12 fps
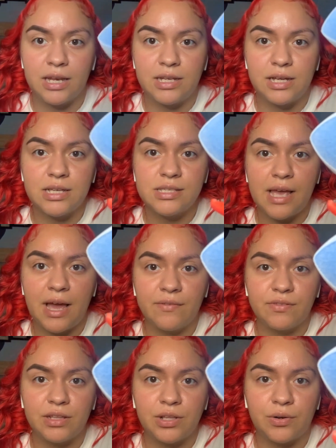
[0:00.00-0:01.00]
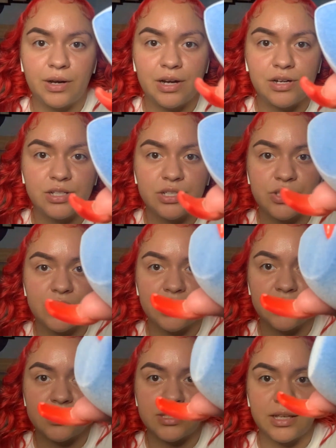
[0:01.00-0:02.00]
does have the little hairs, as you
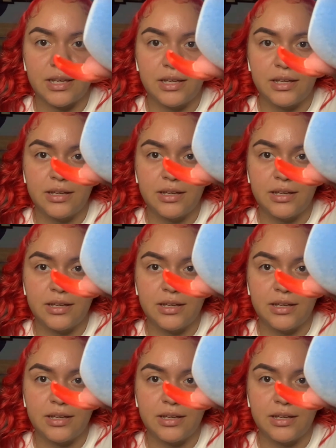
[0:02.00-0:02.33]
can see.